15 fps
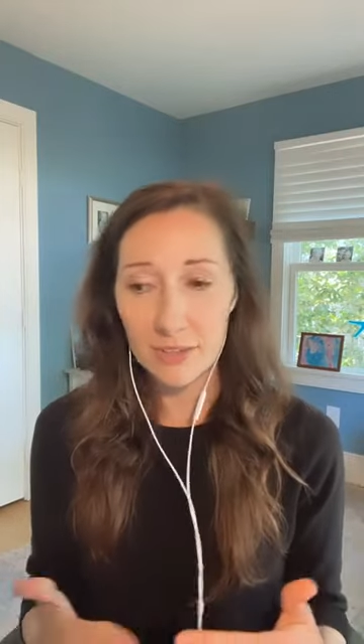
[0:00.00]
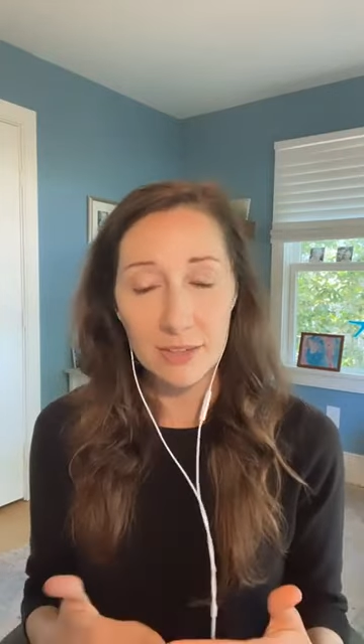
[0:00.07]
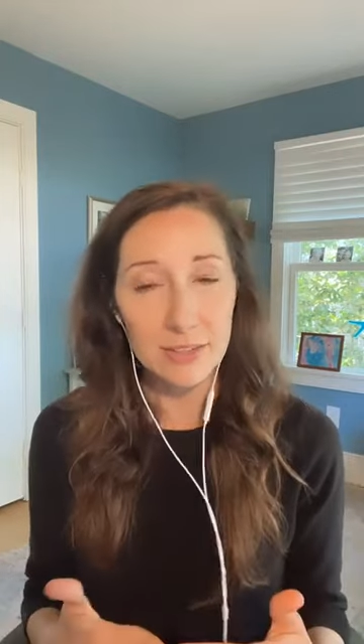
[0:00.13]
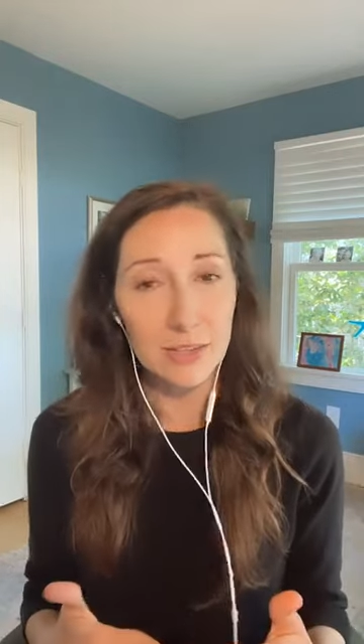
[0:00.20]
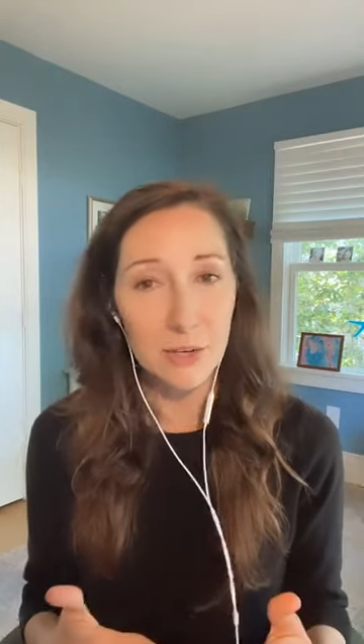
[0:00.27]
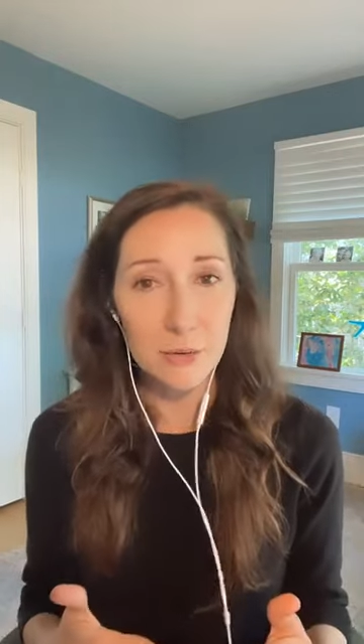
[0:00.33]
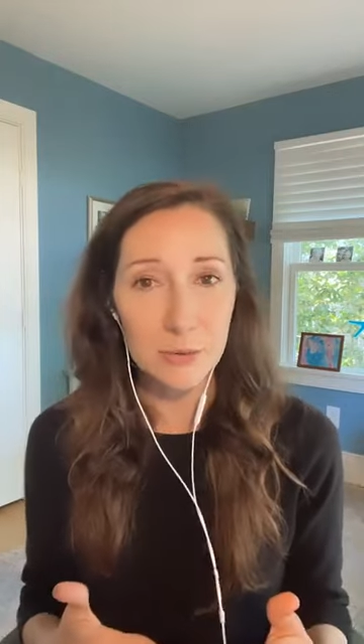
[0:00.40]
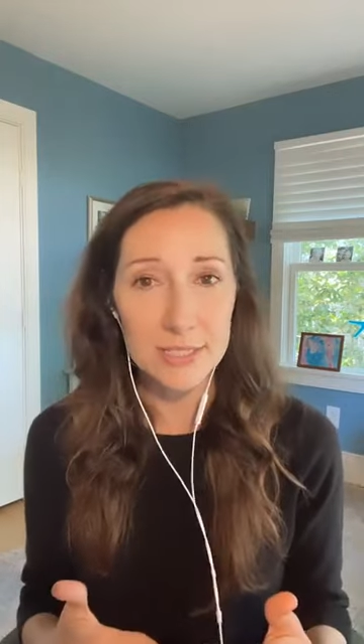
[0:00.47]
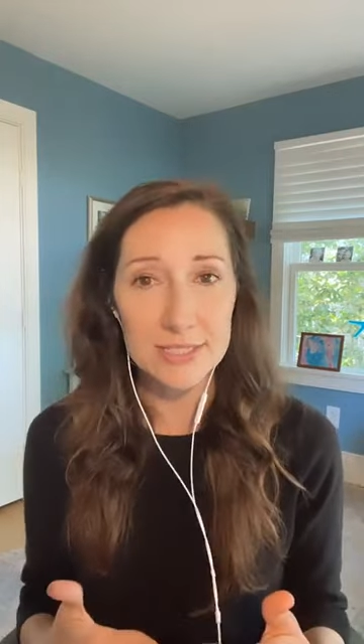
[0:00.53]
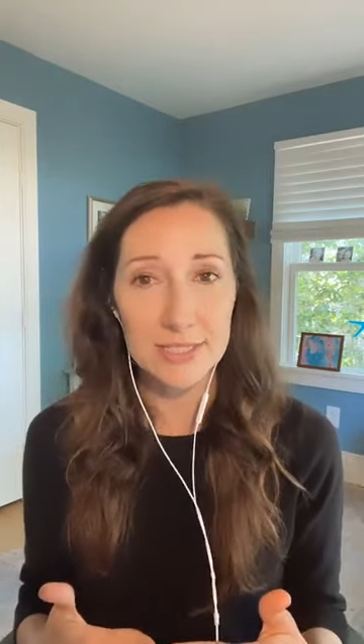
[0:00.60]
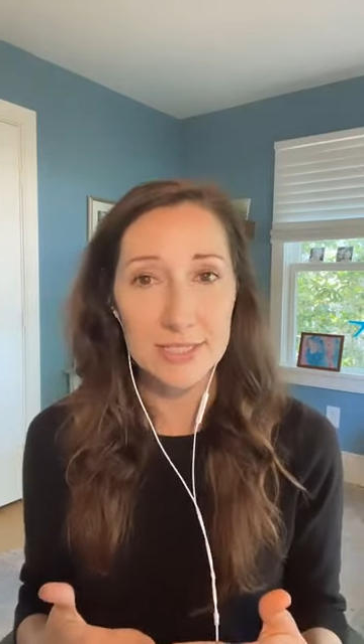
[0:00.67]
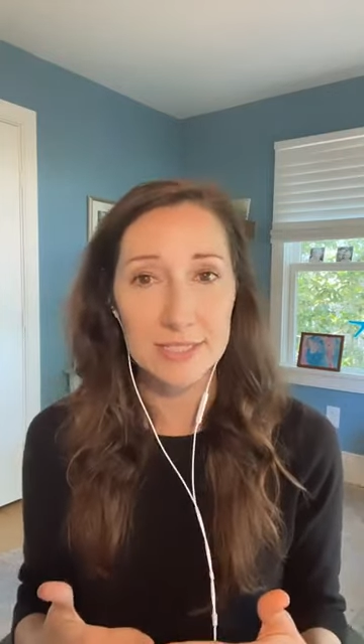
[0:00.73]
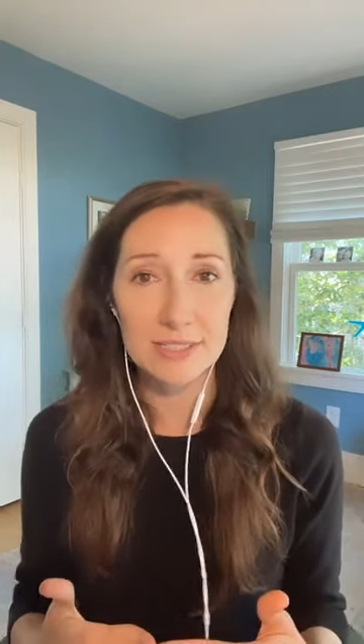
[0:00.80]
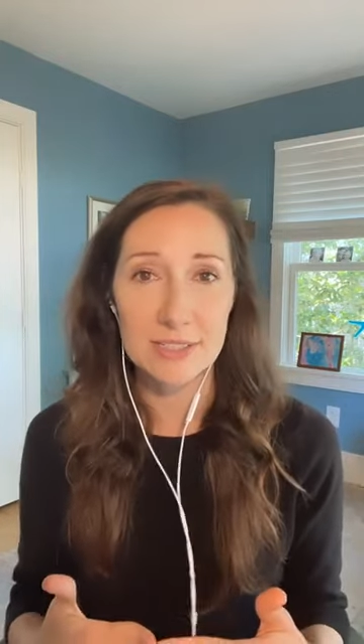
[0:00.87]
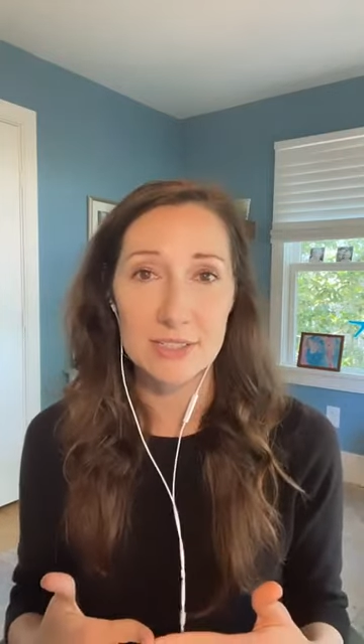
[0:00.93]
I always
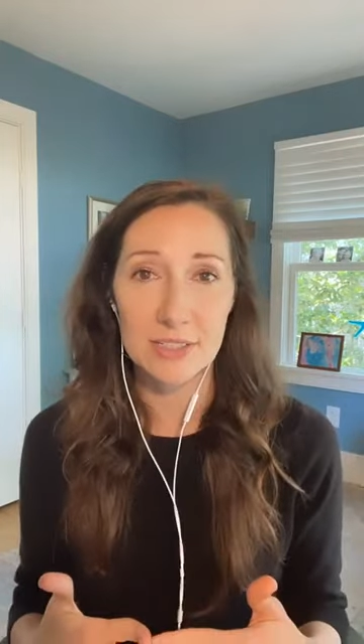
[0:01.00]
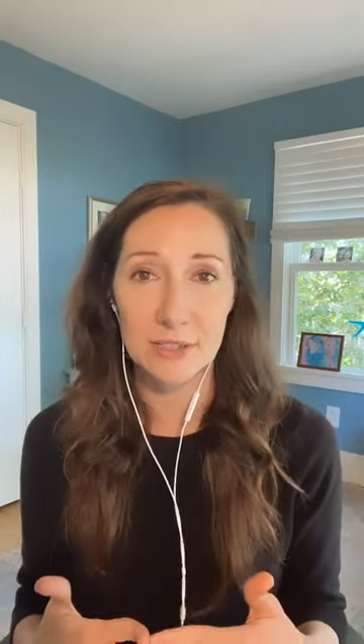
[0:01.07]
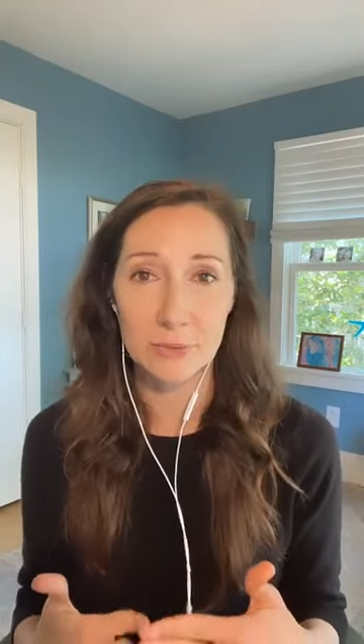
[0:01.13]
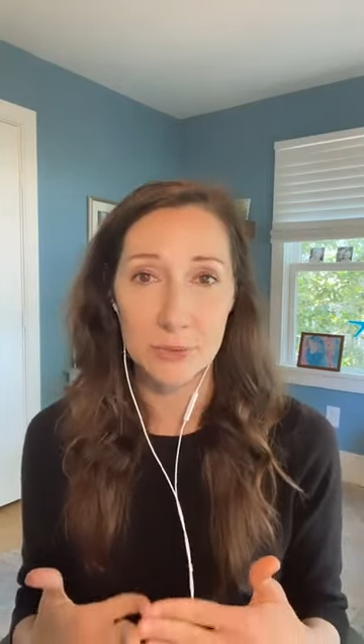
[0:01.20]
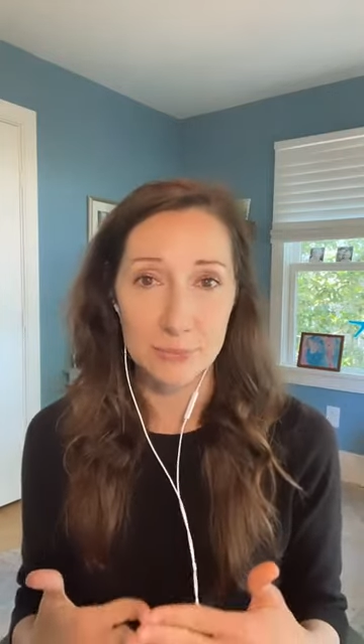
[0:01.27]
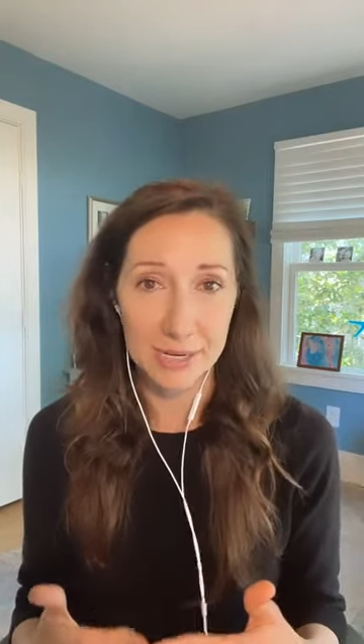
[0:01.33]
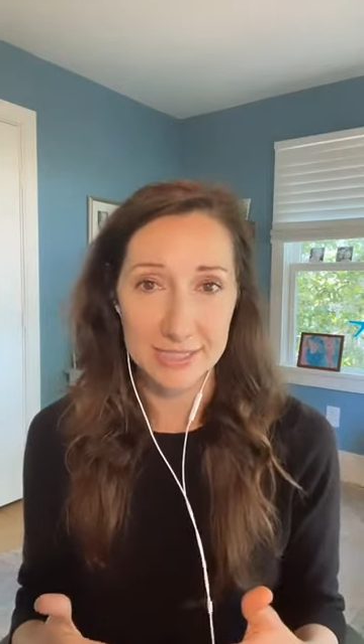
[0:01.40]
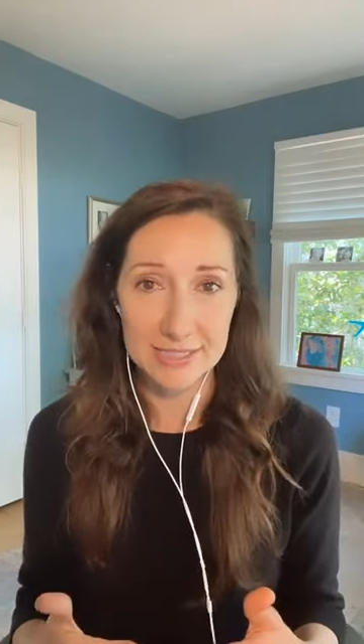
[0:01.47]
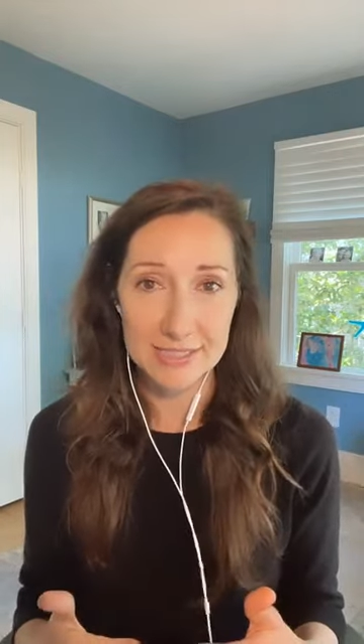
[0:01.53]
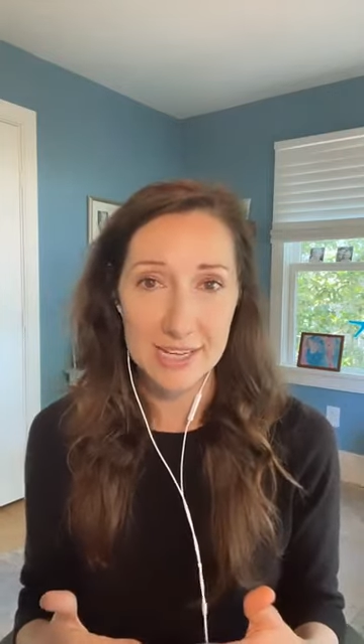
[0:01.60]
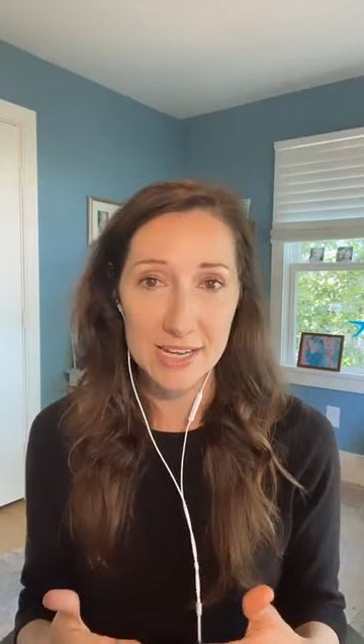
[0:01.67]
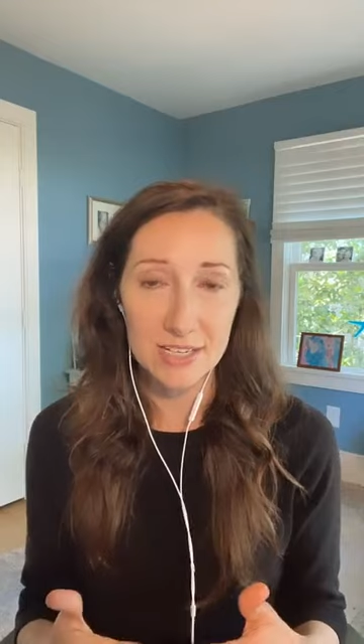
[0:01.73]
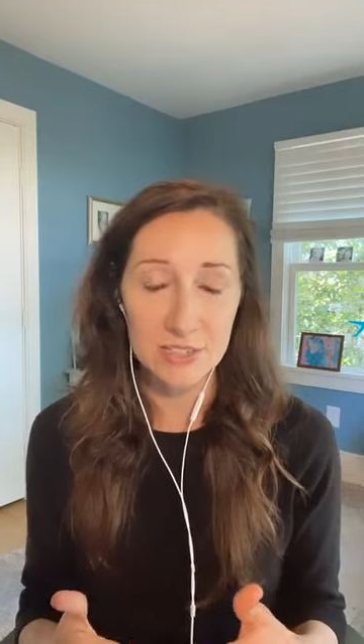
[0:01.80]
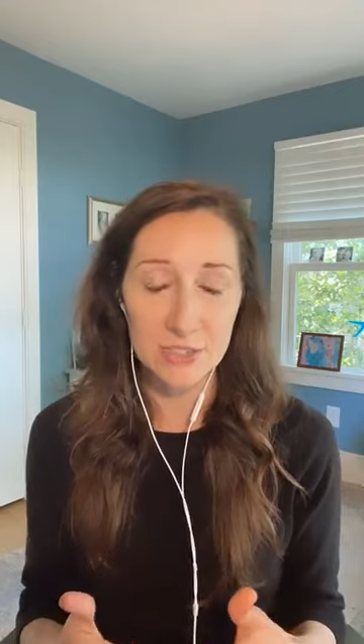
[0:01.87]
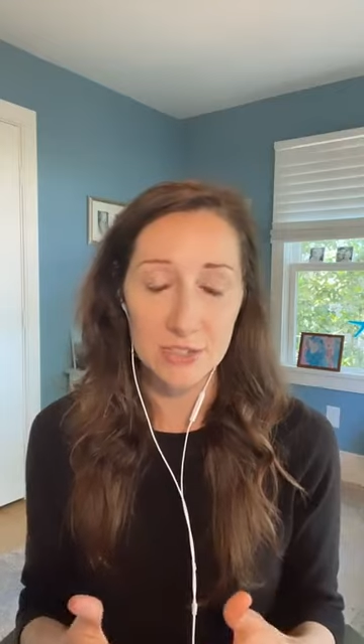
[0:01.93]
like to start with mindset.